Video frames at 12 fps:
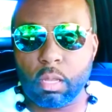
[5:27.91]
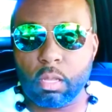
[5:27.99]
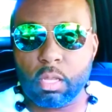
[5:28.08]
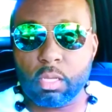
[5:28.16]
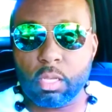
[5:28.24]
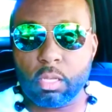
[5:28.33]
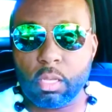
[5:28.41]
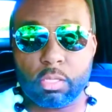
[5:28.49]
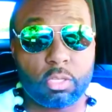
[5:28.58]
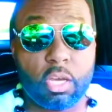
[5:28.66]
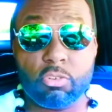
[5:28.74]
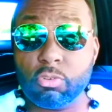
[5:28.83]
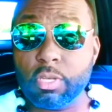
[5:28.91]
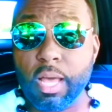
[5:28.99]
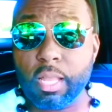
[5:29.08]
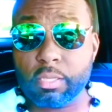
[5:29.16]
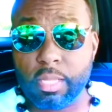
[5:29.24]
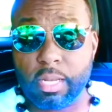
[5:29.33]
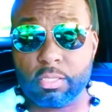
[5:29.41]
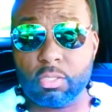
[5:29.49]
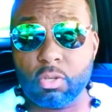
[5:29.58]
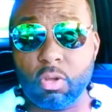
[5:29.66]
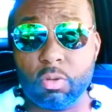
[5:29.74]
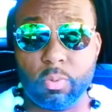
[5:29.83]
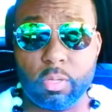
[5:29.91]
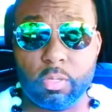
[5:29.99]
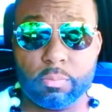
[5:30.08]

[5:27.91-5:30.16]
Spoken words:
It's $100 that I started with.